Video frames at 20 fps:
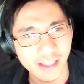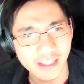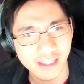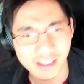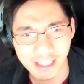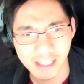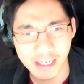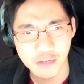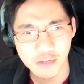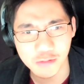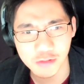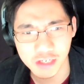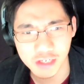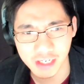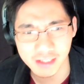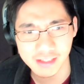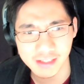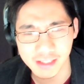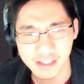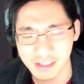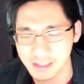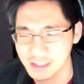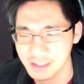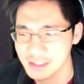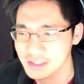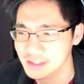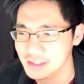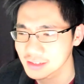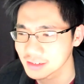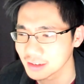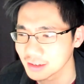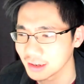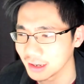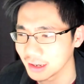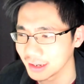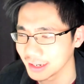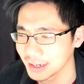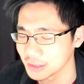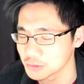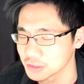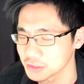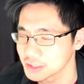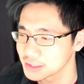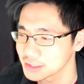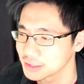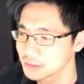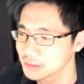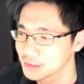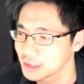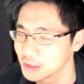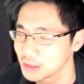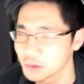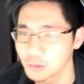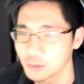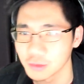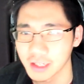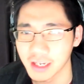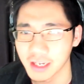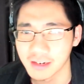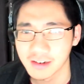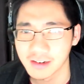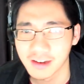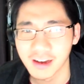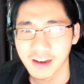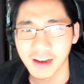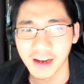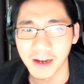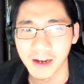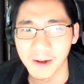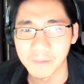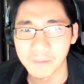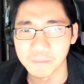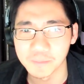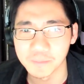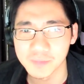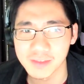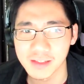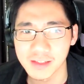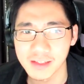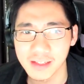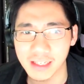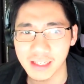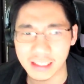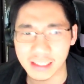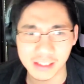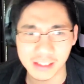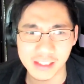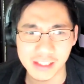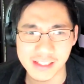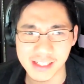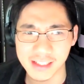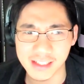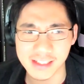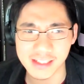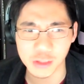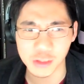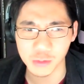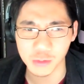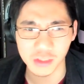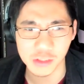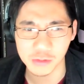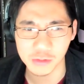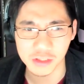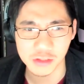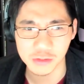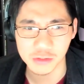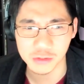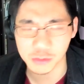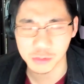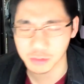I think Andrew Chen said this, uh, Andreessen, that um, like I think he said this in 2022 or